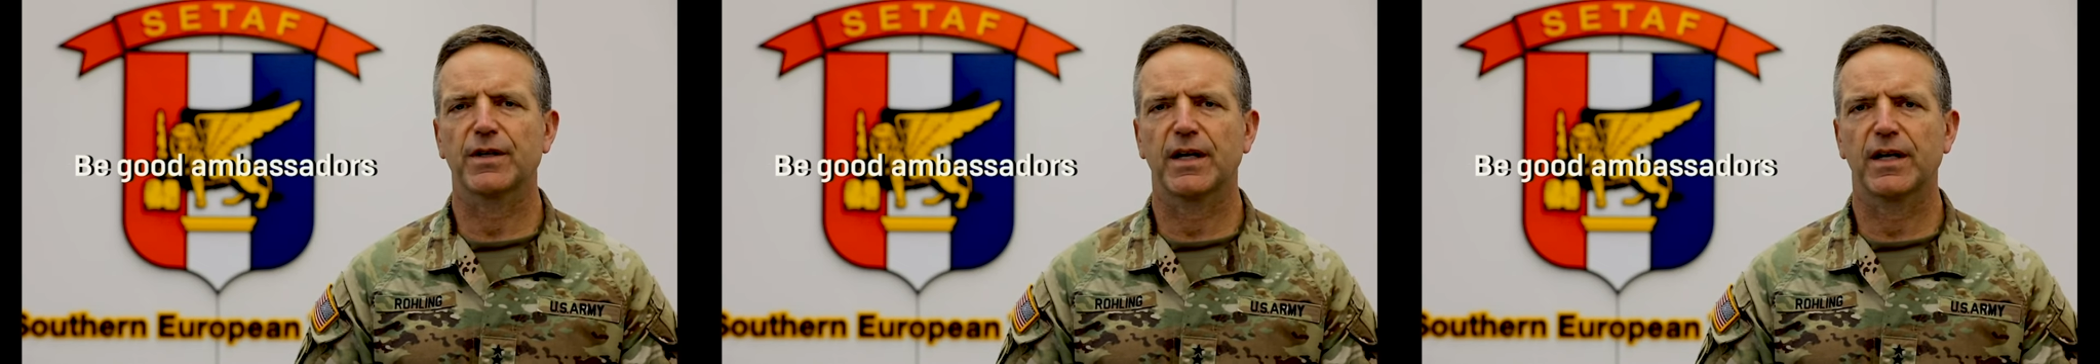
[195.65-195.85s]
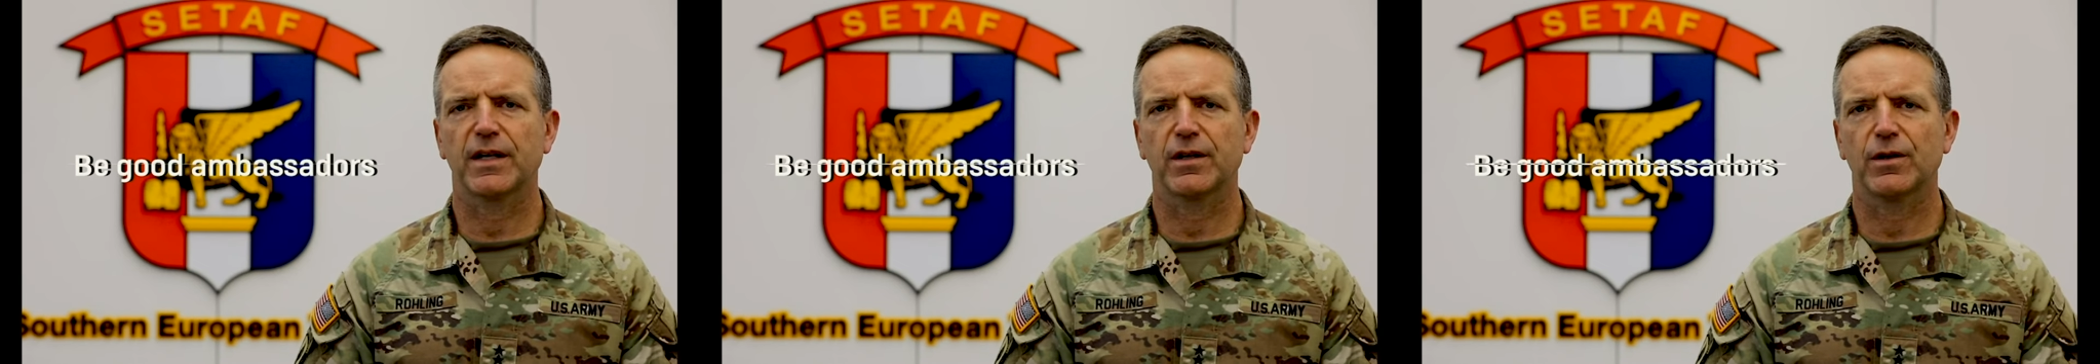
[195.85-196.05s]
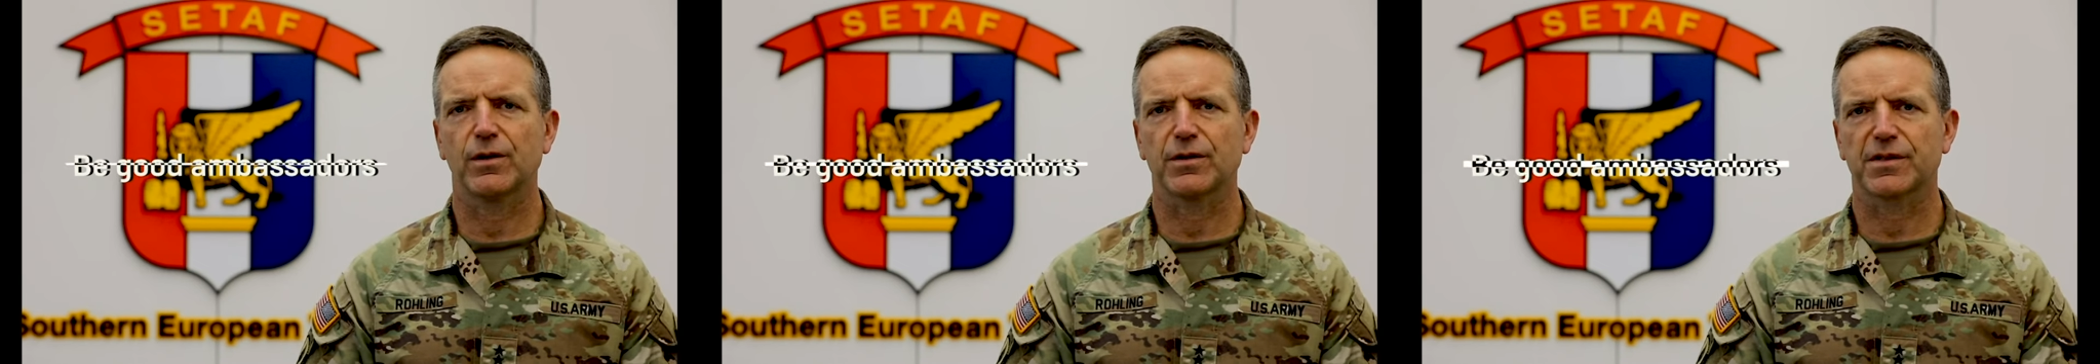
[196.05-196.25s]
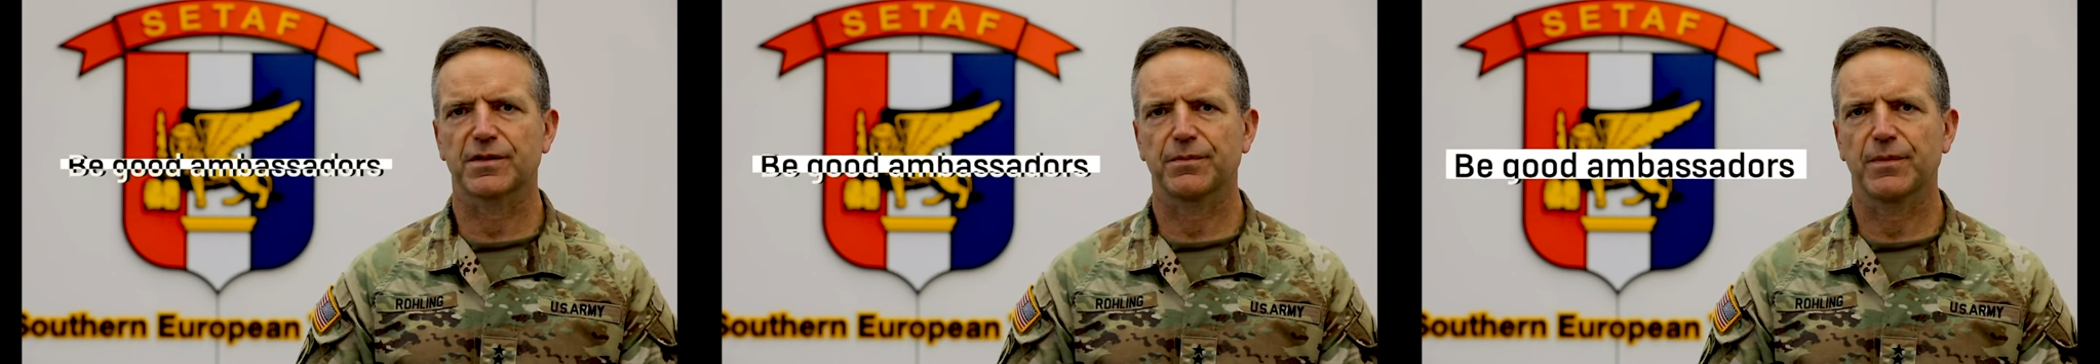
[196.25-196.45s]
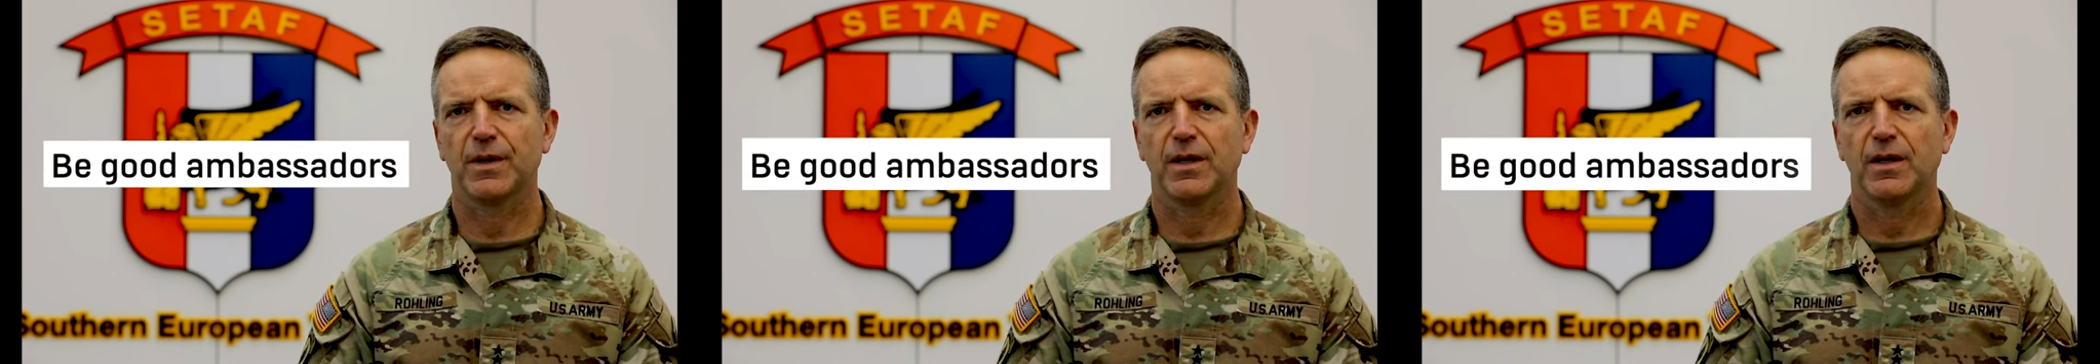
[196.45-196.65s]
Italian
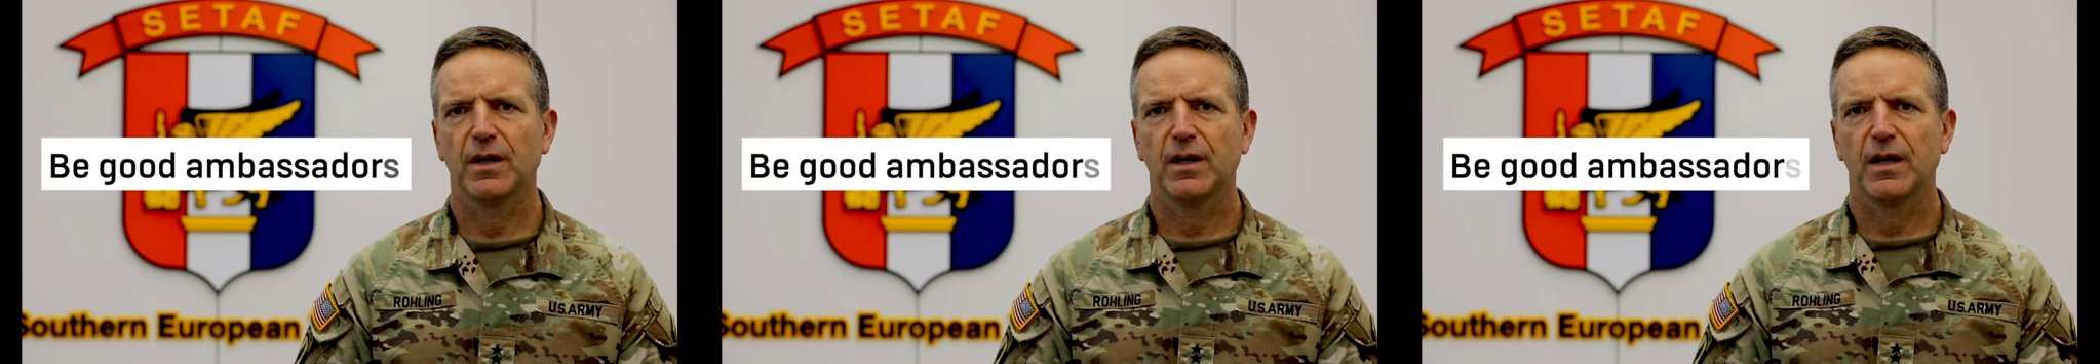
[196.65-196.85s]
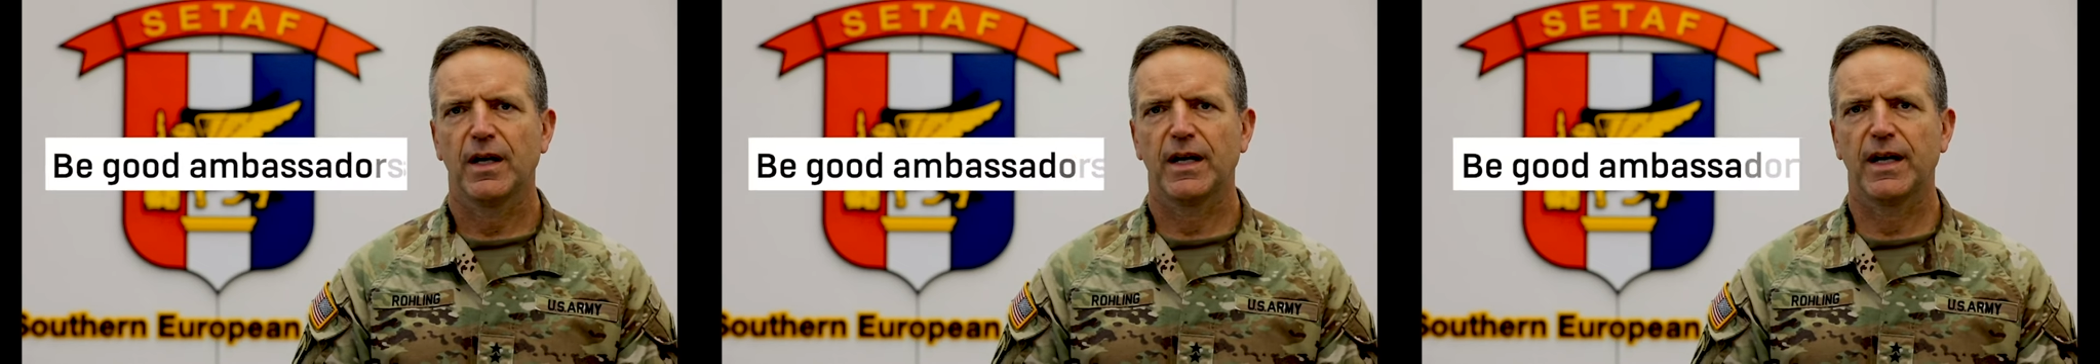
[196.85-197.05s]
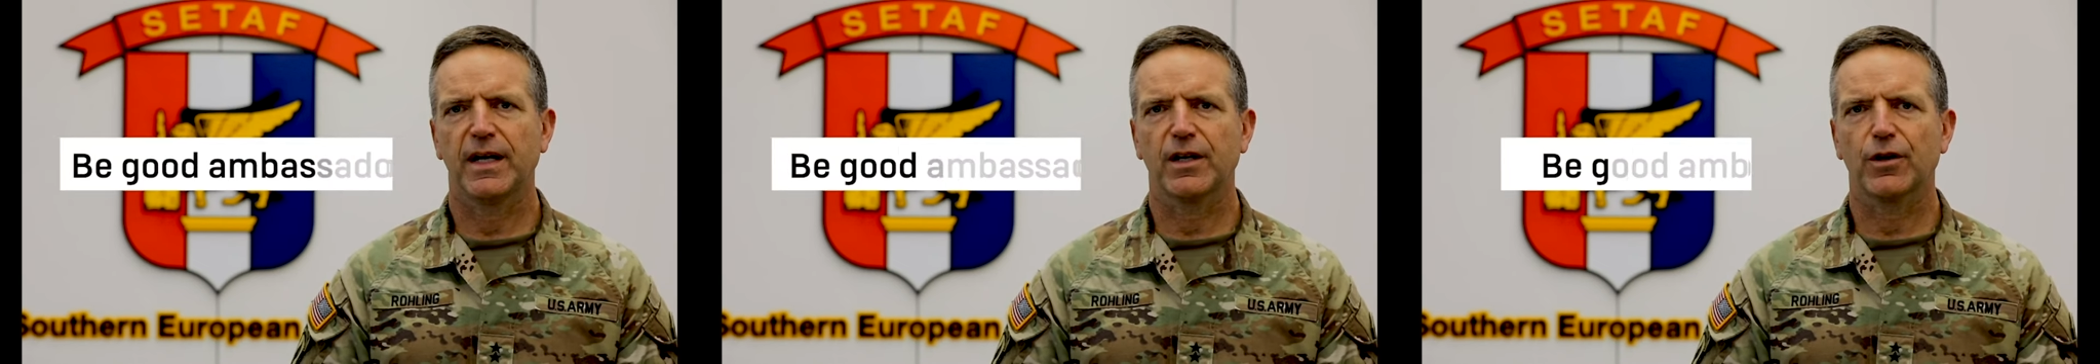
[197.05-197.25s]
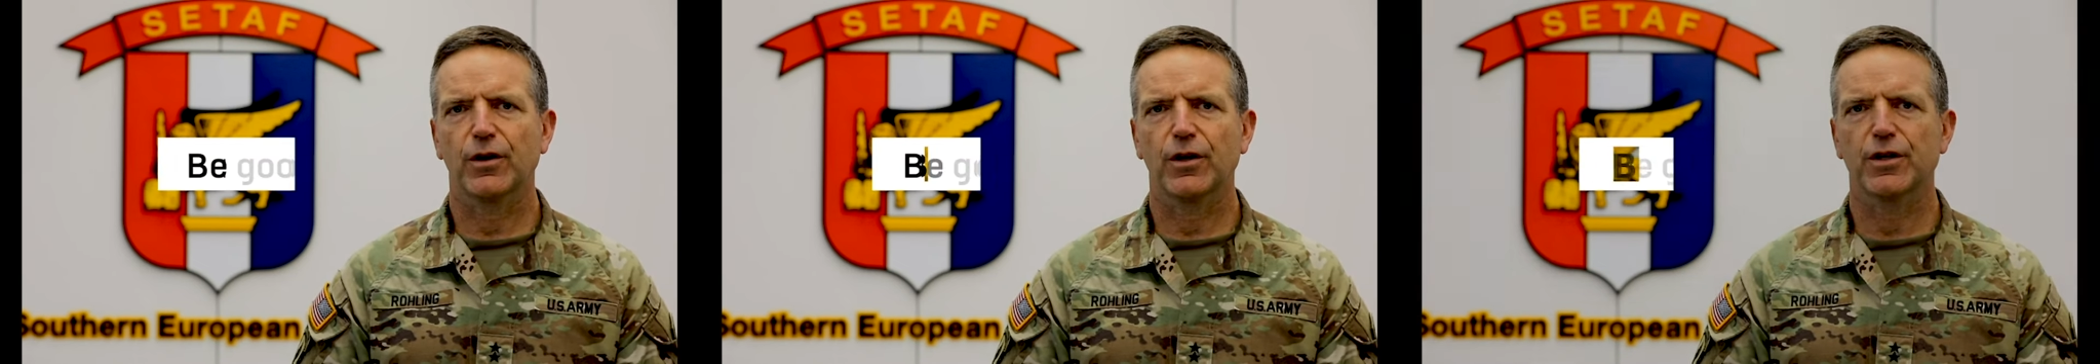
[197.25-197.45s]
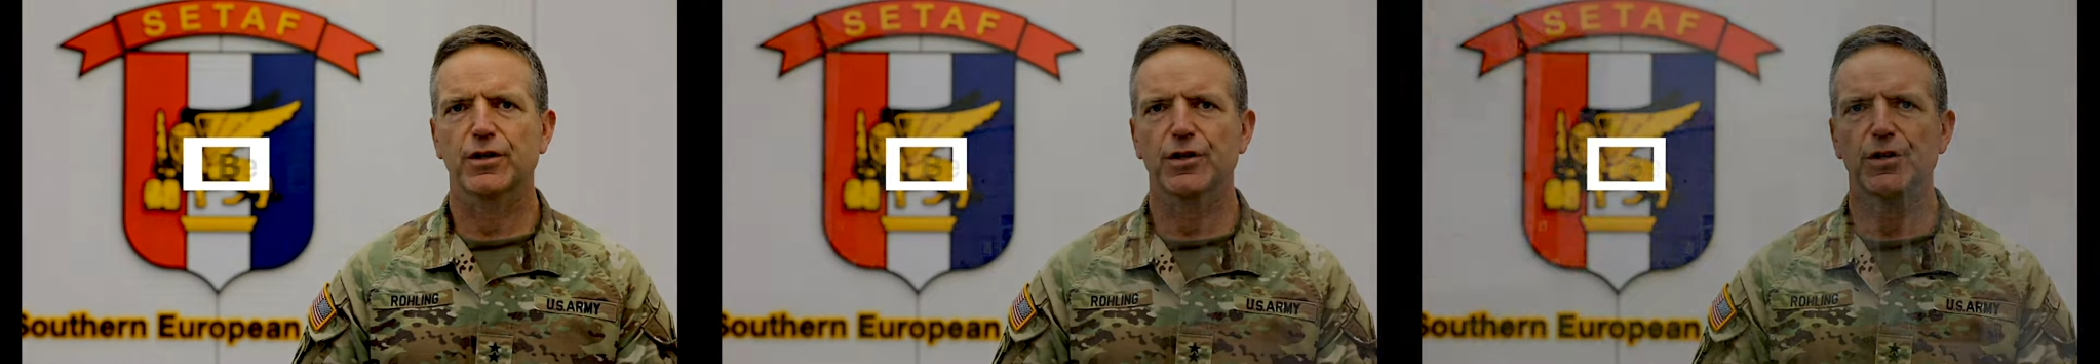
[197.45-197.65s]
hosts, and I
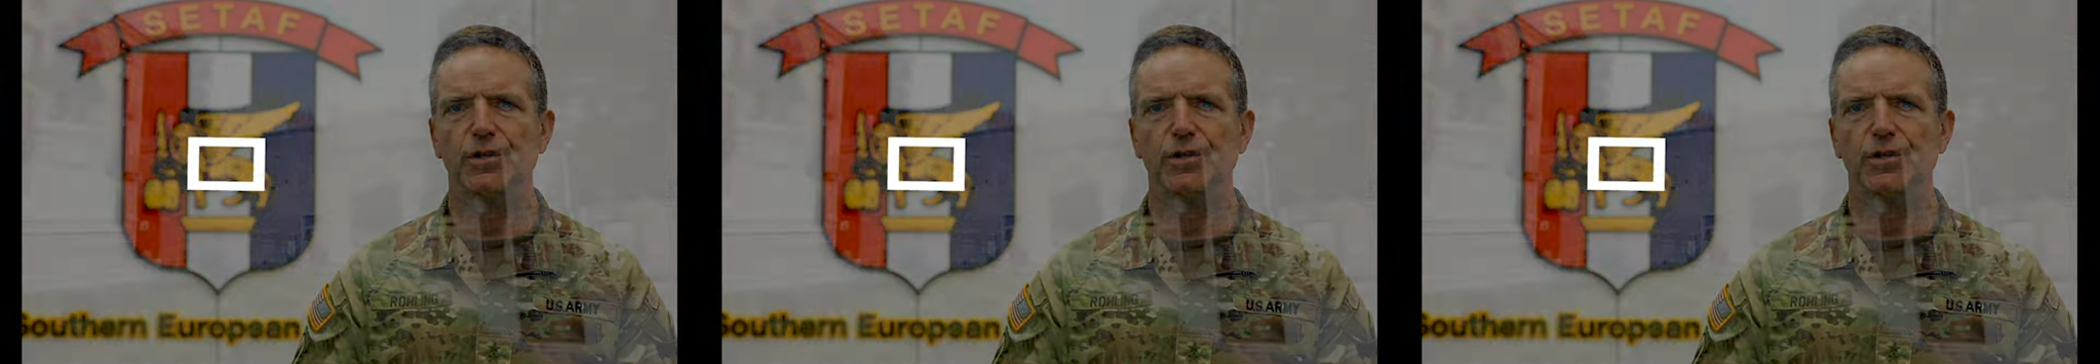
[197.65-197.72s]
encourage